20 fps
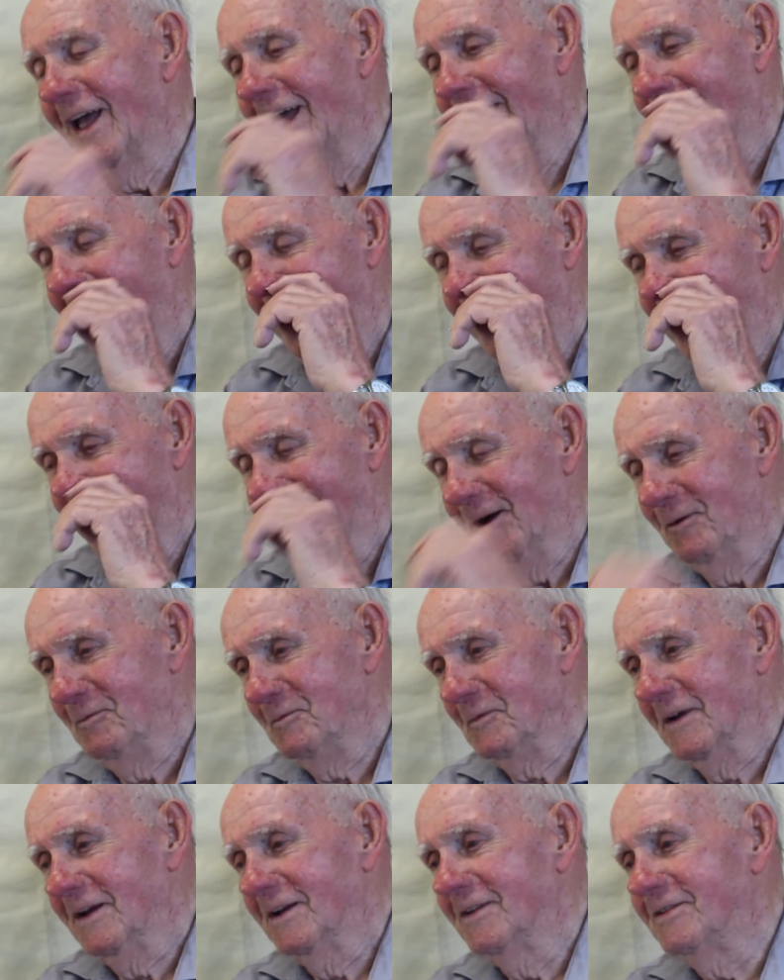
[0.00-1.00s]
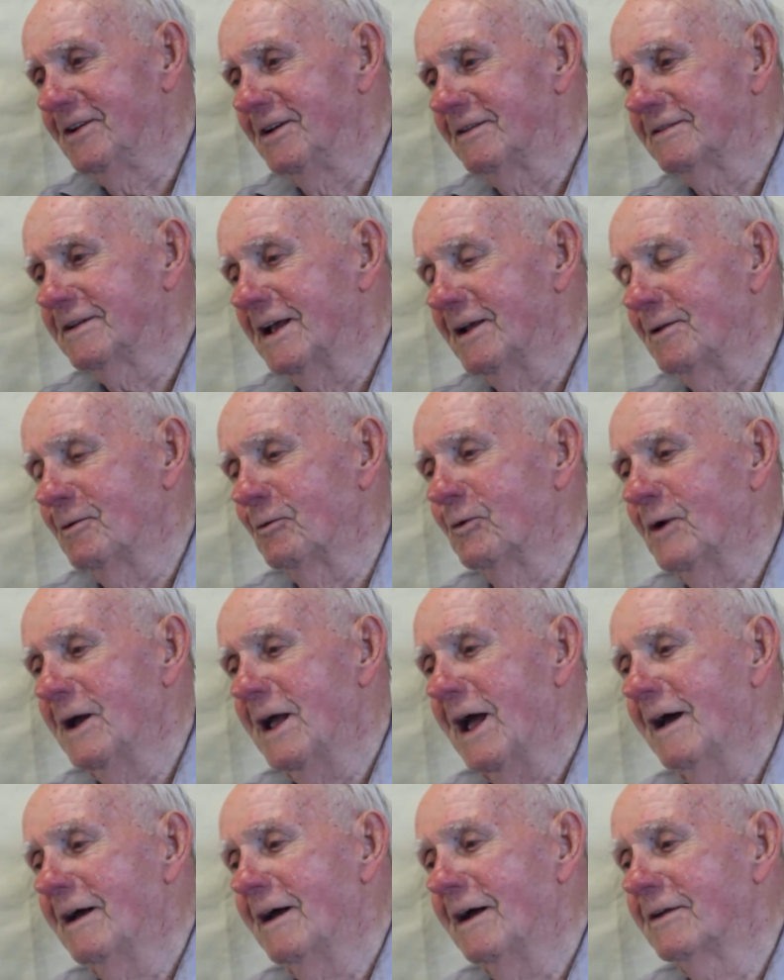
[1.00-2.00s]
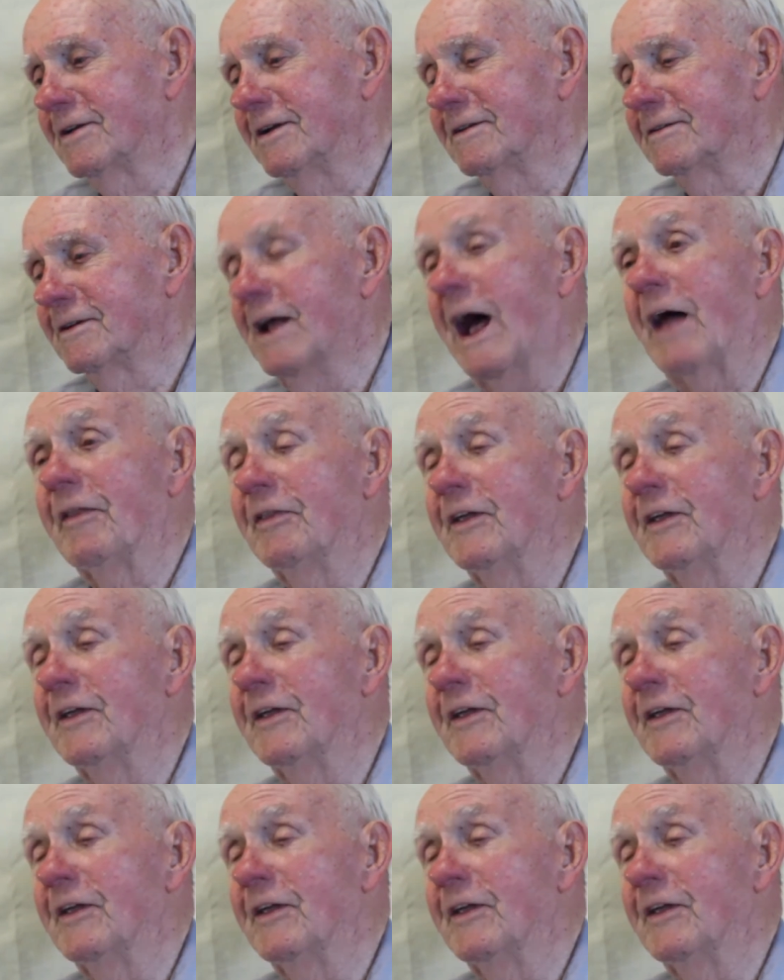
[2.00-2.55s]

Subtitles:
And she said the way she said, I